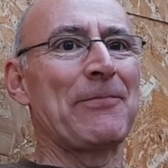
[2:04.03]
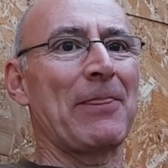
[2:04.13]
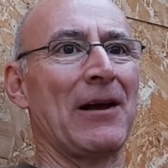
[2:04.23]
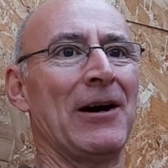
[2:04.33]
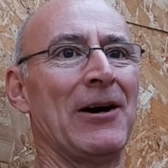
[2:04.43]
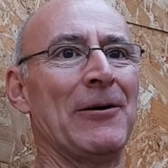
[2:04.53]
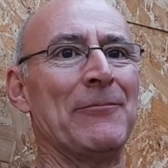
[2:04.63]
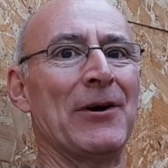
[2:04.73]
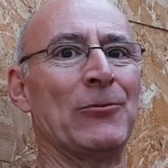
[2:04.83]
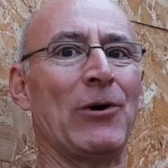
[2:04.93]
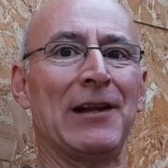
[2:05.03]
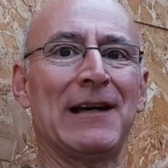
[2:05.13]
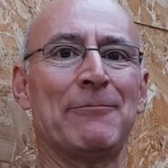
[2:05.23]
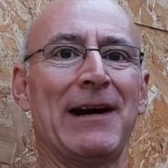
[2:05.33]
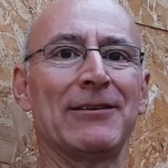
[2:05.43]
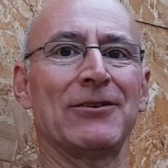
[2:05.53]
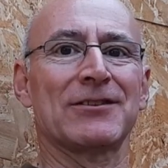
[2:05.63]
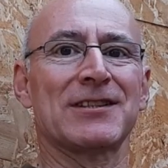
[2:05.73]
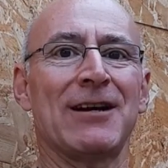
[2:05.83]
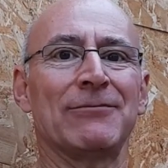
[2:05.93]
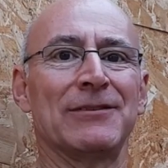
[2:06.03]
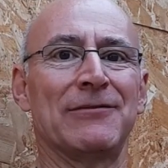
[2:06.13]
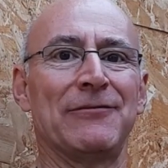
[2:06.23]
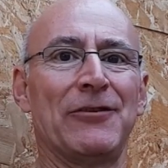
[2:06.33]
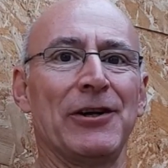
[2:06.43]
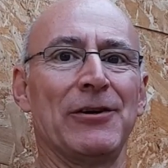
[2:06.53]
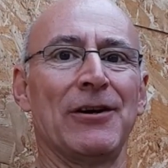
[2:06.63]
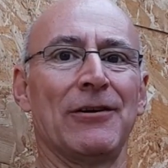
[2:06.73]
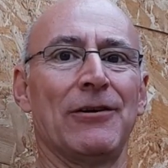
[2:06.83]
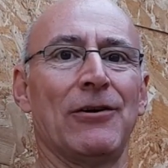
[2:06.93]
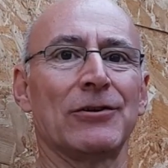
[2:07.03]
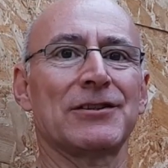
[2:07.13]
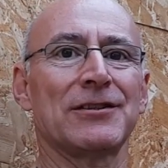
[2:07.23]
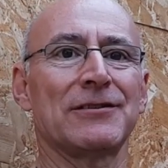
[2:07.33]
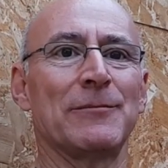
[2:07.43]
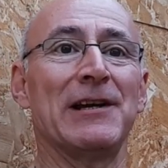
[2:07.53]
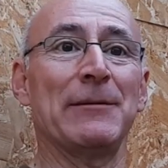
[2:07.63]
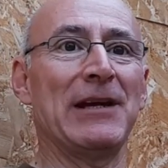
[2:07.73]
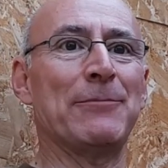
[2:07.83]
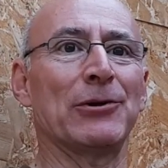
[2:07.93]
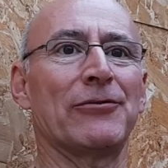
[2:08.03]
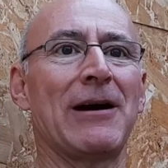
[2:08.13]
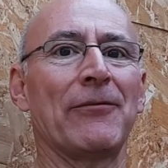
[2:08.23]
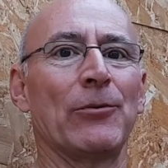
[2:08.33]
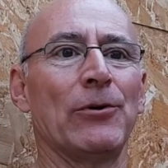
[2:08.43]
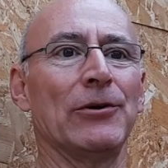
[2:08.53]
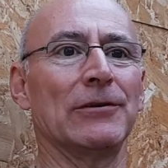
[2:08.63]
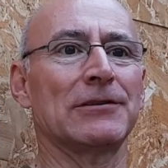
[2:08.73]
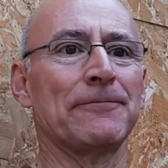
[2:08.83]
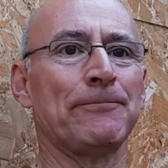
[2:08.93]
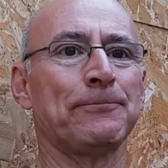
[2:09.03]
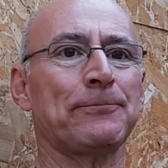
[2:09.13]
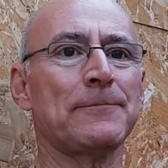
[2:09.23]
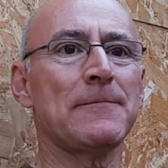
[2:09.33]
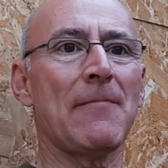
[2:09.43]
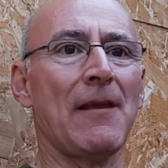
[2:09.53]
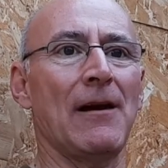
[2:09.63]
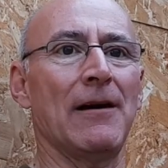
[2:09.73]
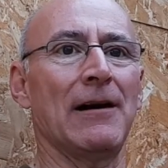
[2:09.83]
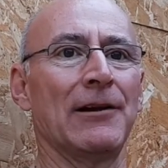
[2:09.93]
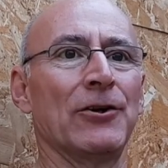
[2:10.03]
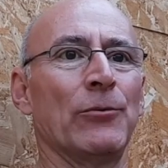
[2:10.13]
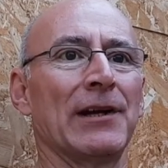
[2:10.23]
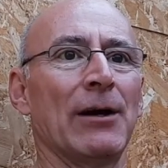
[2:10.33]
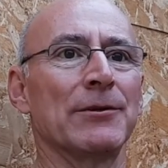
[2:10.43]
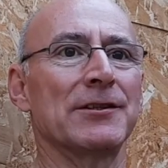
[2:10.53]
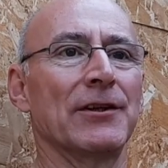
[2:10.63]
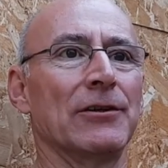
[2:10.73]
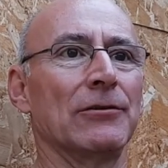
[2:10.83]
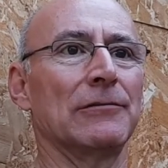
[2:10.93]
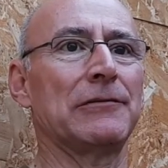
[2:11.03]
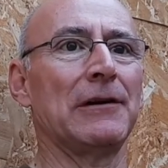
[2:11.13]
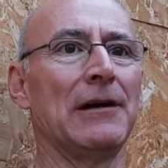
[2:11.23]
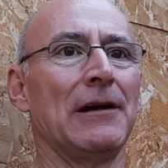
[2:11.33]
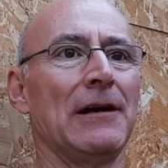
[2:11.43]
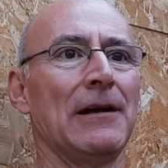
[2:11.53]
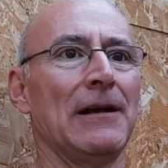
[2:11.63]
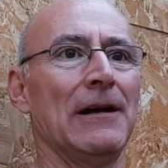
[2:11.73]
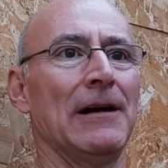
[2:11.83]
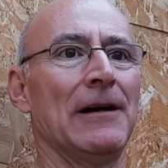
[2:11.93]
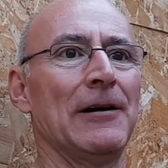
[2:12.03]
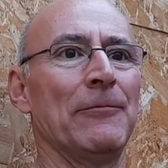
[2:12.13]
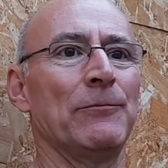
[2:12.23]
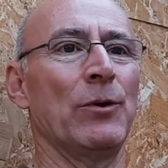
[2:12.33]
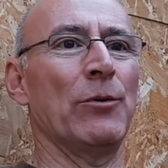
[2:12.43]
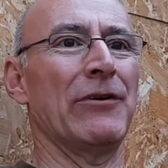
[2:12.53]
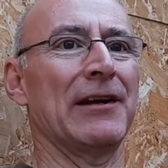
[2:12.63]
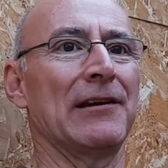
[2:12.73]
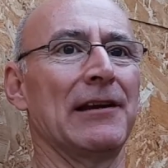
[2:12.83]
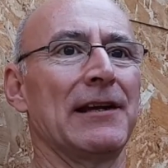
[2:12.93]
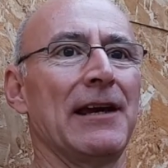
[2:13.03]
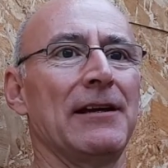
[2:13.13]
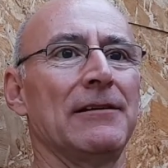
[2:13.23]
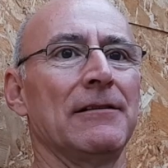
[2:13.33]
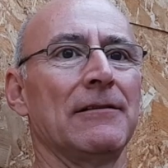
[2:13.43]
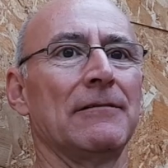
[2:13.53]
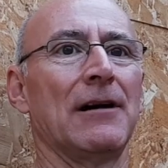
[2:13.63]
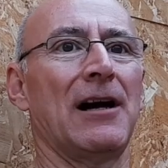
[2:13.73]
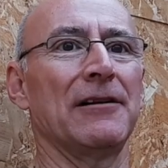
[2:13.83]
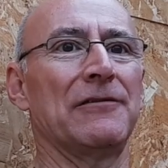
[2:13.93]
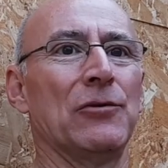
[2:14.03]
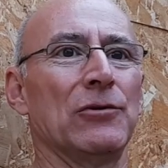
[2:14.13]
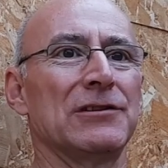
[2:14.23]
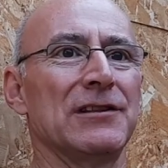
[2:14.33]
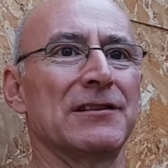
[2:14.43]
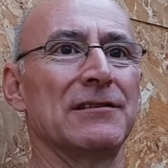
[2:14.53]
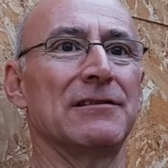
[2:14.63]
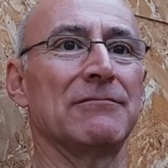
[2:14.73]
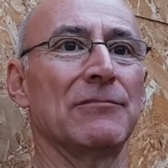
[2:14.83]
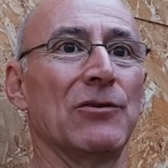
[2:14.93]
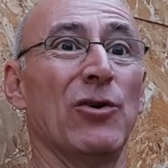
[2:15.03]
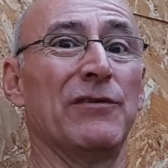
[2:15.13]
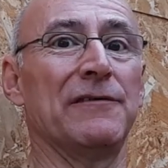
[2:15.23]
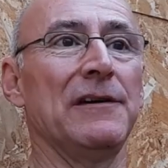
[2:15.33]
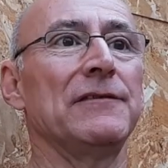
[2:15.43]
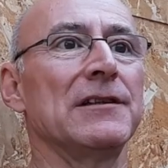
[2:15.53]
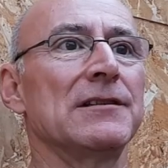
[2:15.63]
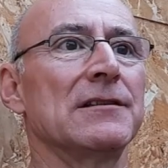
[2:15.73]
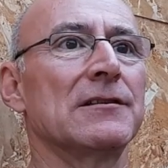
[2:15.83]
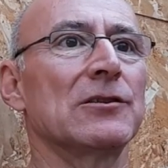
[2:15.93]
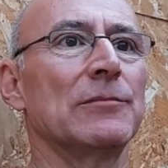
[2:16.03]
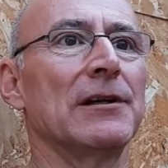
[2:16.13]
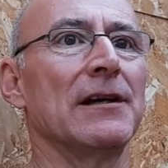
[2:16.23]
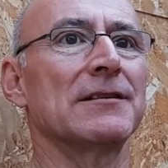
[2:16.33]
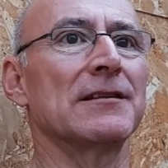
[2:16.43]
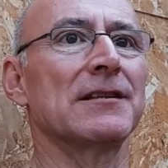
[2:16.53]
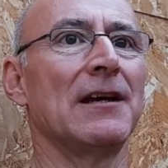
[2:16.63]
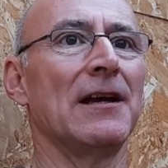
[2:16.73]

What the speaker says: And while that might not sound very hot to many people around the world, I know when I was in the Gulf, we were regularly getting high 40s and over 50s in some cases.